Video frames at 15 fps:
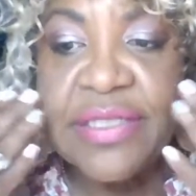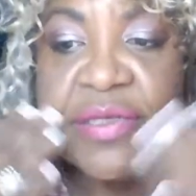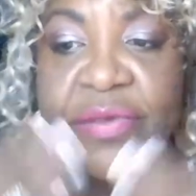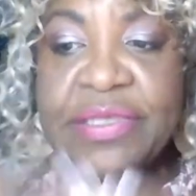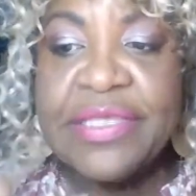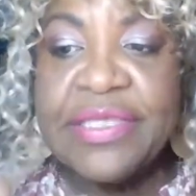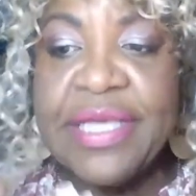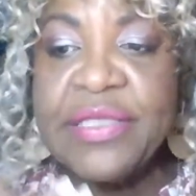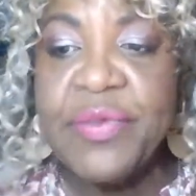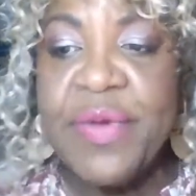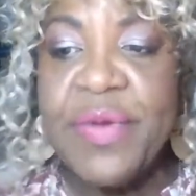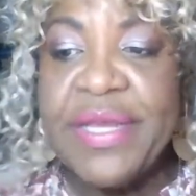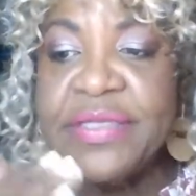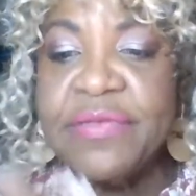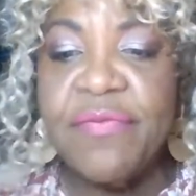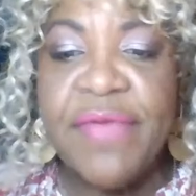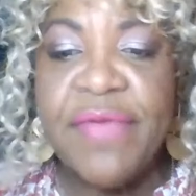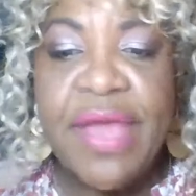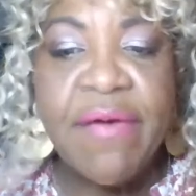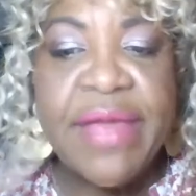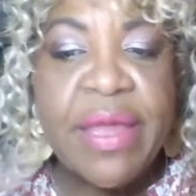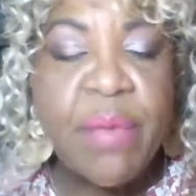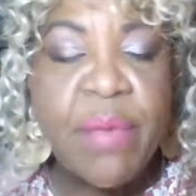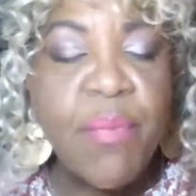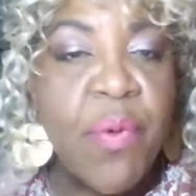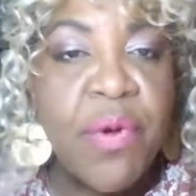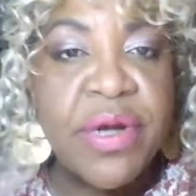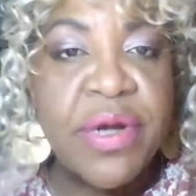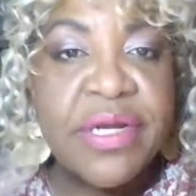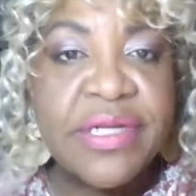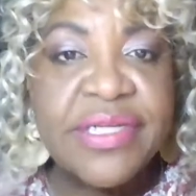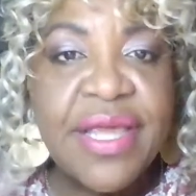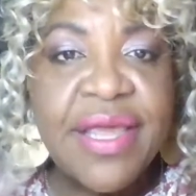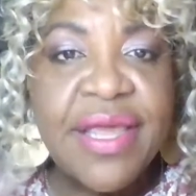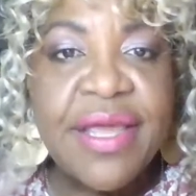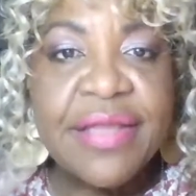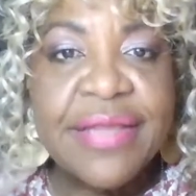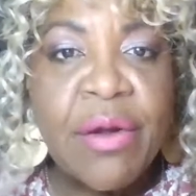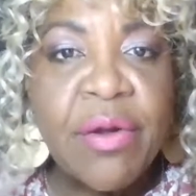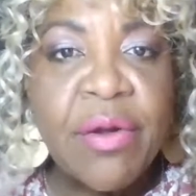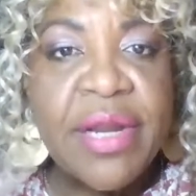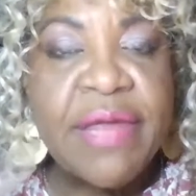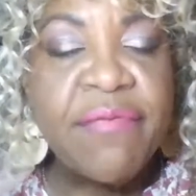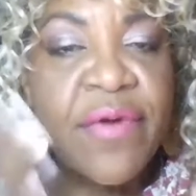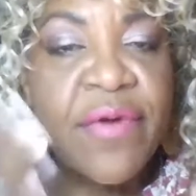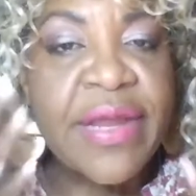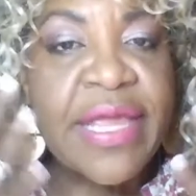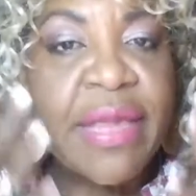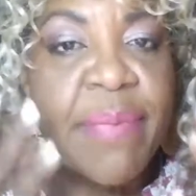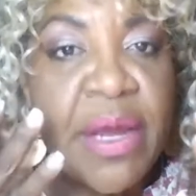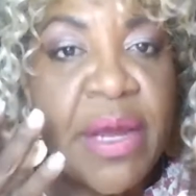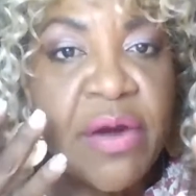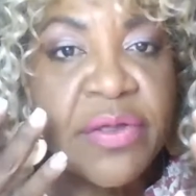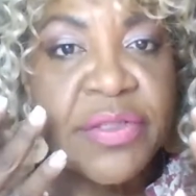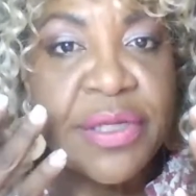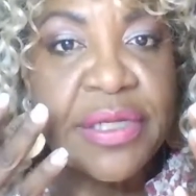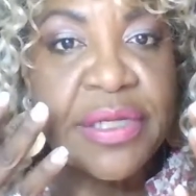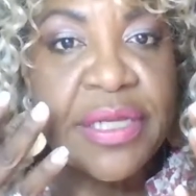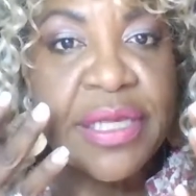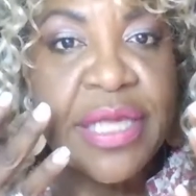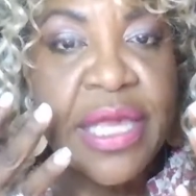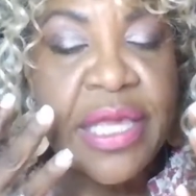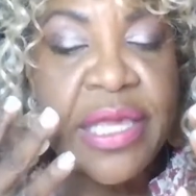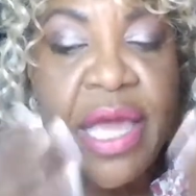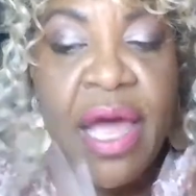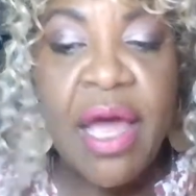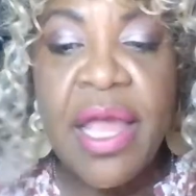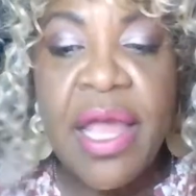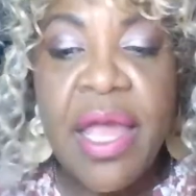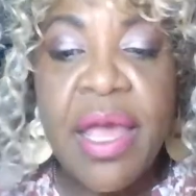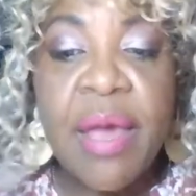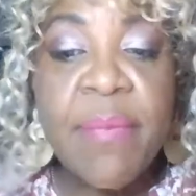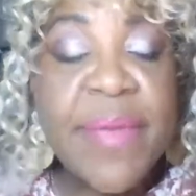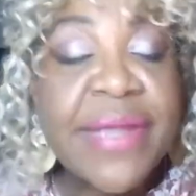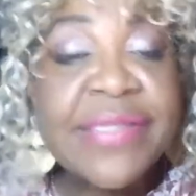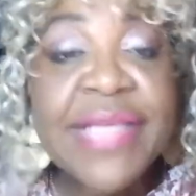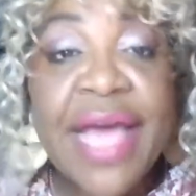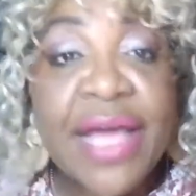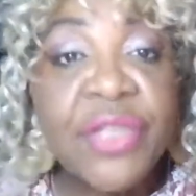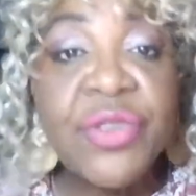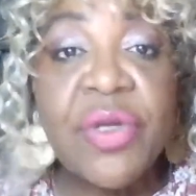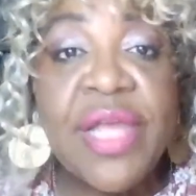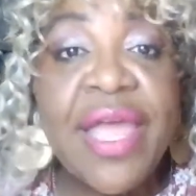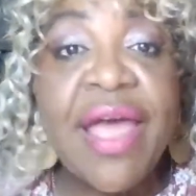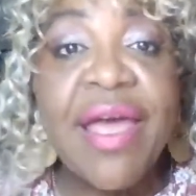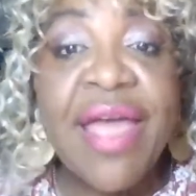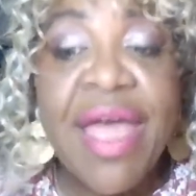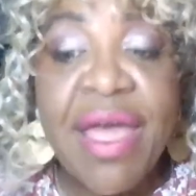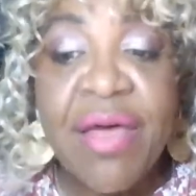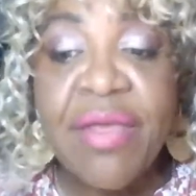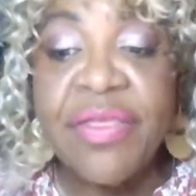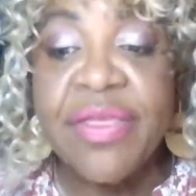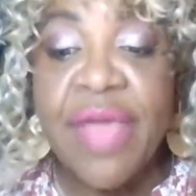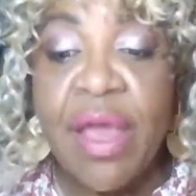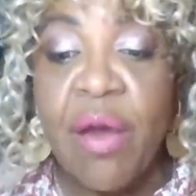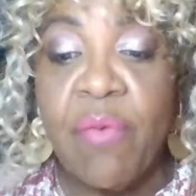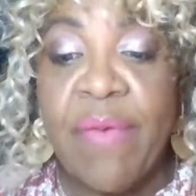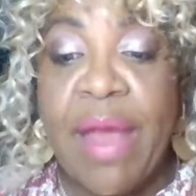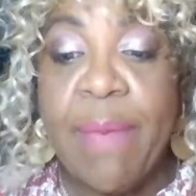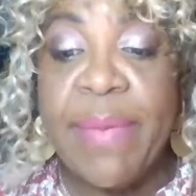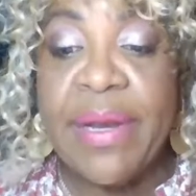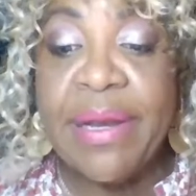So sunscreen is very important, not only for keeping our skin looking young, but it's actually a healthcare habit.